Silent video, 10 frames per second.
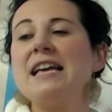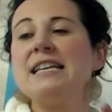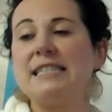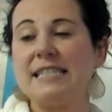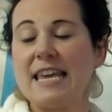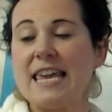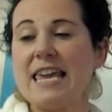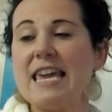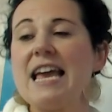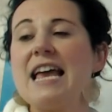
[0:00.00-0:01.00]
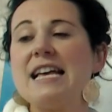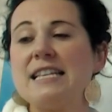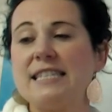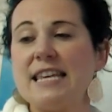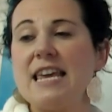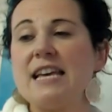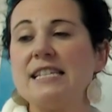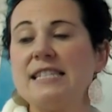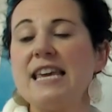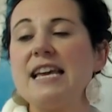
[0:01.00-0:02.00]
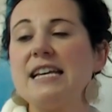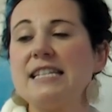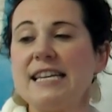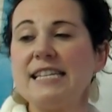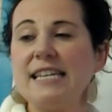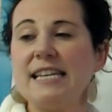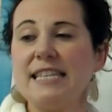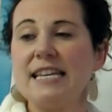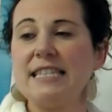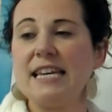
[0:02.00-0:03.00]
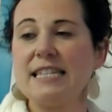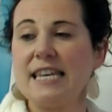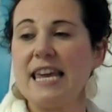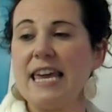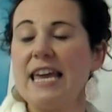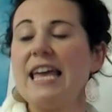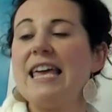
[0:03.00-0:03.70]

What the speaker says: C, C, C, C, C, C, C, C,